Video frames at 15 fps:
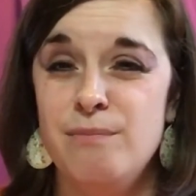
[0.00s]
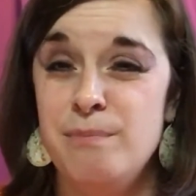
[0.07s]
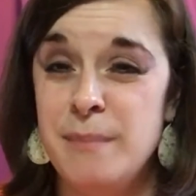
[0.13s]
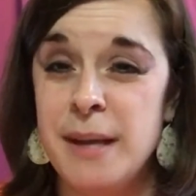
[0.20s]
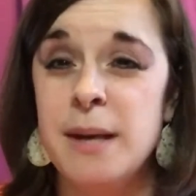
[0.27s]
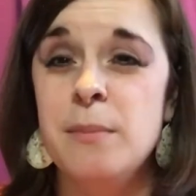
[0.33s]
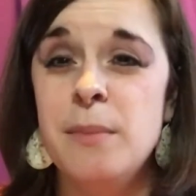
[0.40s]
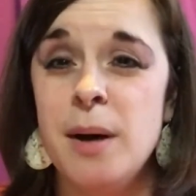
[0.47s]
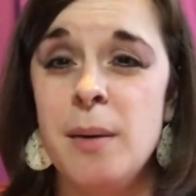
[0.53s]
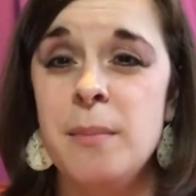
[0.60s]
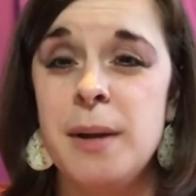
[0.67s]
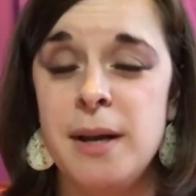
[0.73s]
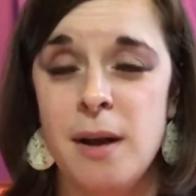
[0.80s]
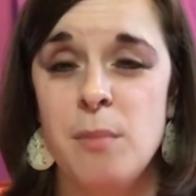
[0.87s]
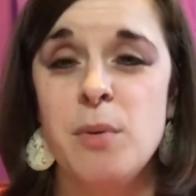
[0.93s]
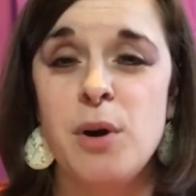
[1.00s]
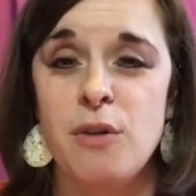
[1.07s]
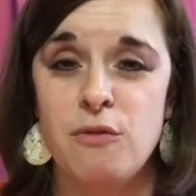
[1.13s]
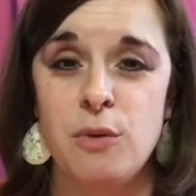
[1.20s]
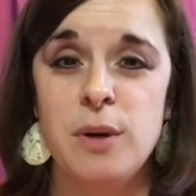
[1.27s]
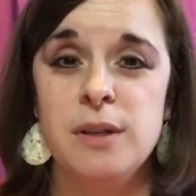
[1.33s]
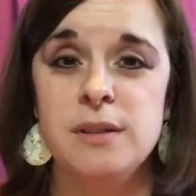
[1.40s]
minimum number
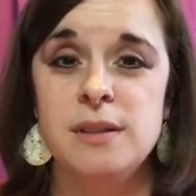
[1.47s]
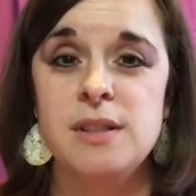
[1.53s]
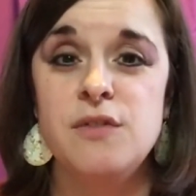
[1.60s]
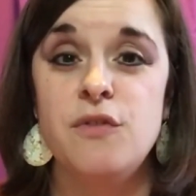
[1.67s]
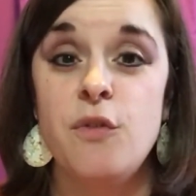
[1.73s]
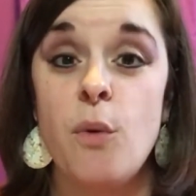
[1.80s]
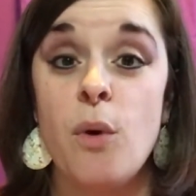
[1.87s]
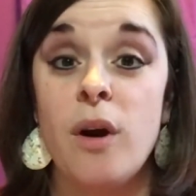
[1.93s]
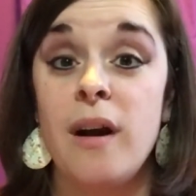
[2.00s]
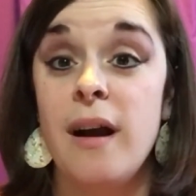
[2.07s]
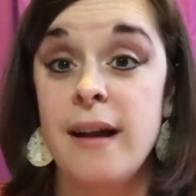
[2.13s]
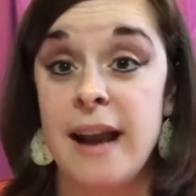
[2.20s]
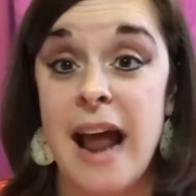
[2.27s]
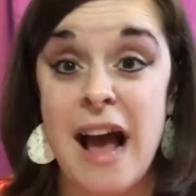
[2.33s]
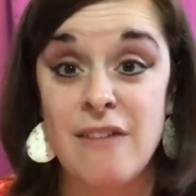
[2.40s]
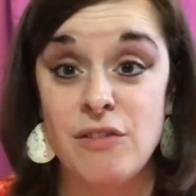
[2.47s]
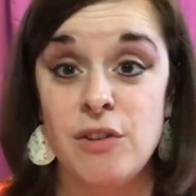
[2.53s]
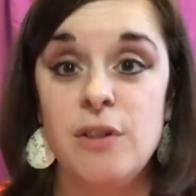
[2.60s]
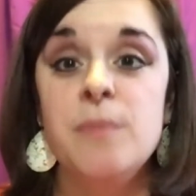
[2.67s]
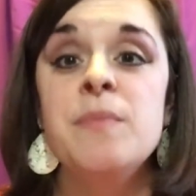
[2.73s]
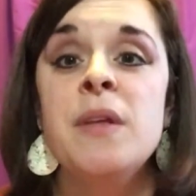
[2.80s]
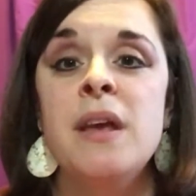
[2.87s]
of words for a
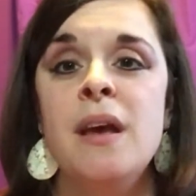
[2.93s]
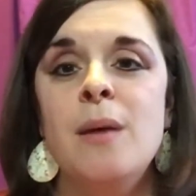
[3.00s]
novel.